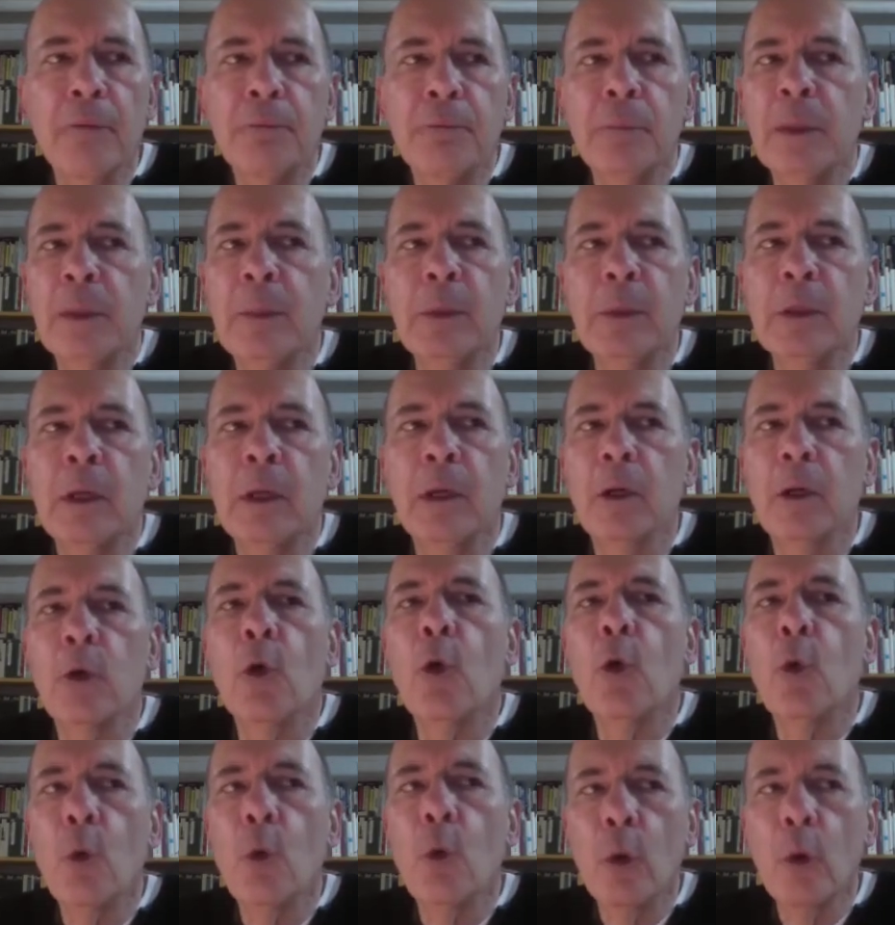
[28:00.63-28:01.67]
maybe not a
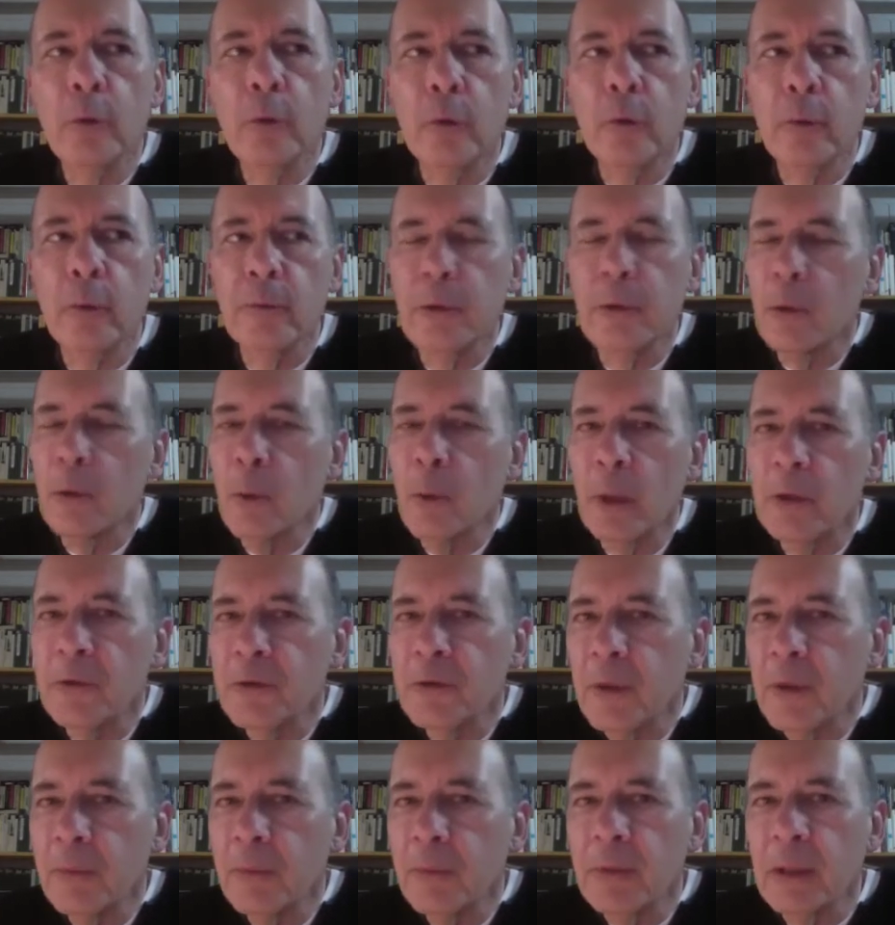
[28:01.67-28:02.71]
quarter of the great
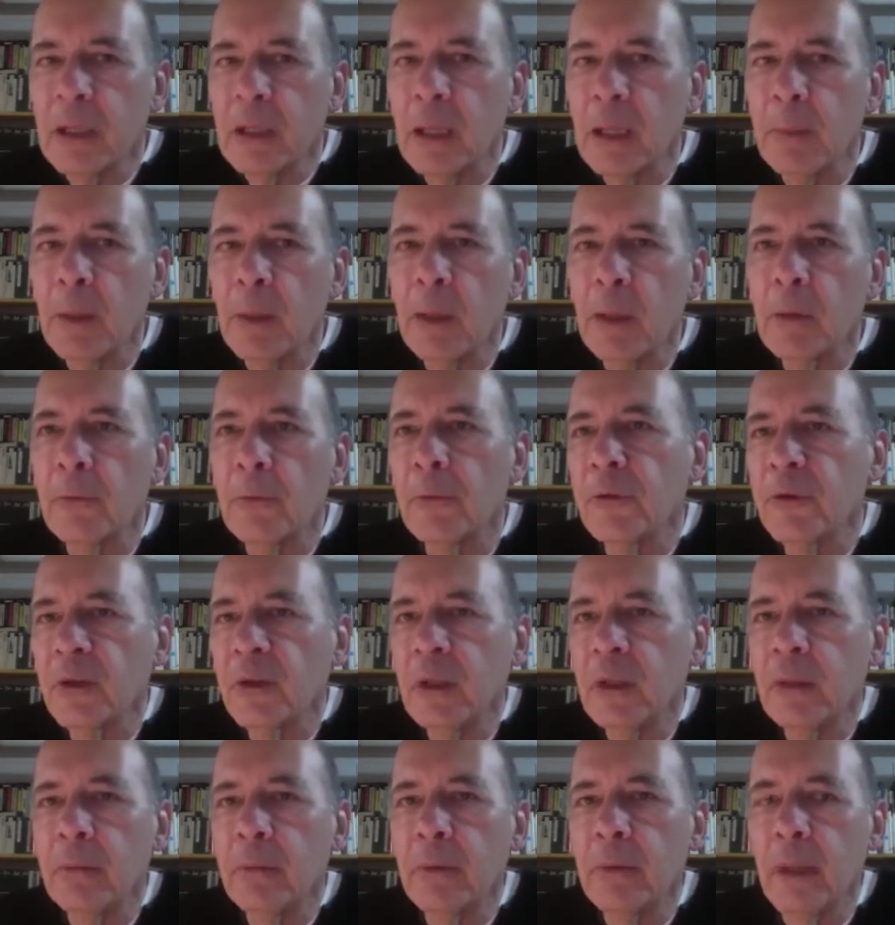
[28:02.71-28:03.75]
stuff that came out of the
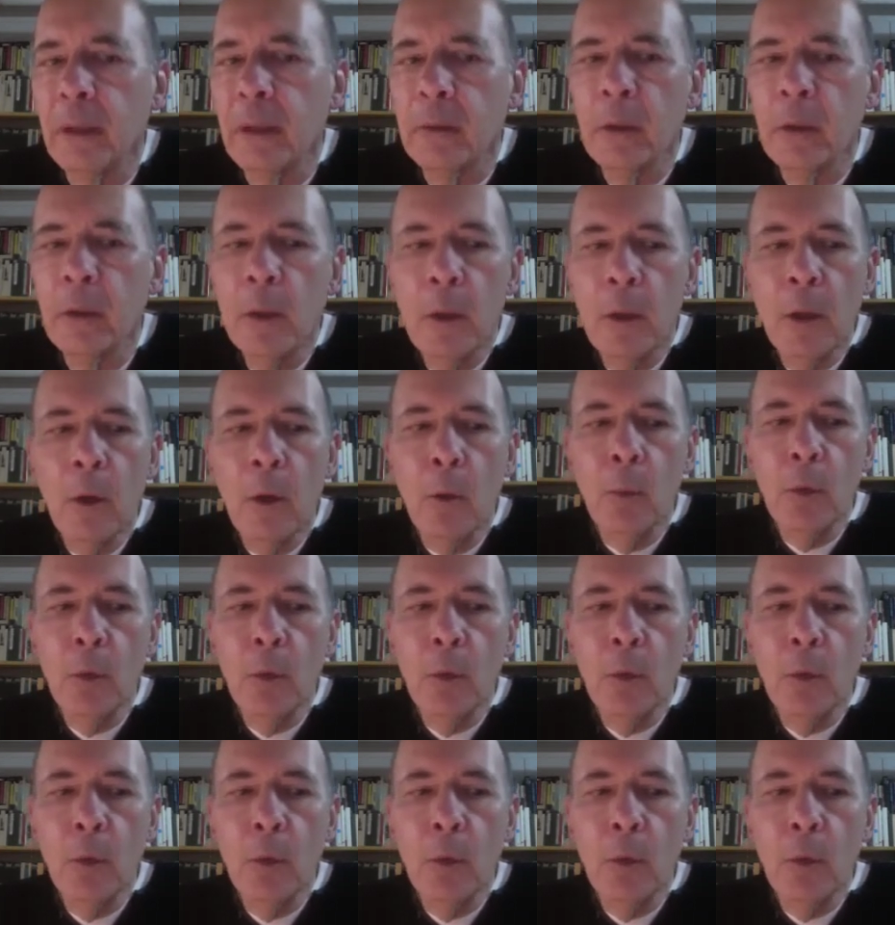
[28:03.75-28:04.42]
city then would